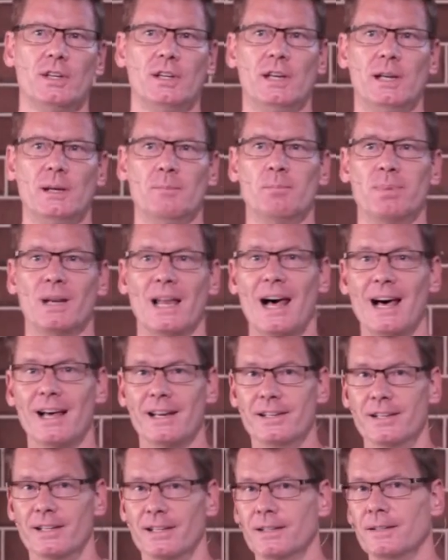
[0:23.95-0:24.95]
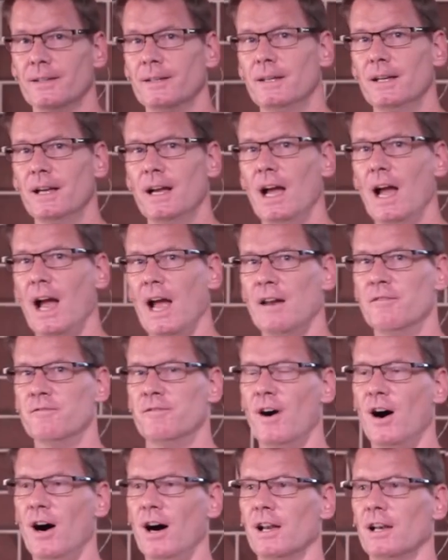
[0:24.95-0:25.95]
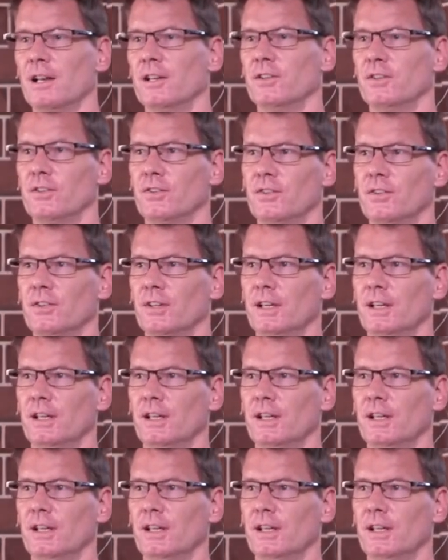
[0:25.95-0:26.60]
in blood and violence,